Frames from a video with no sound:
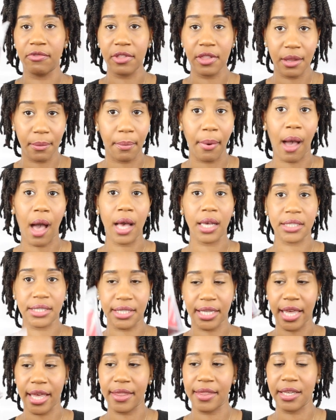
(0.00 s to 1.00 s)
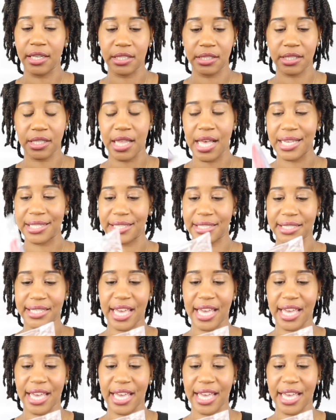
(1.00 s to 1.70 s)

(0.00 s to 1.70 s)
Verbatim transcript: the box that these glasses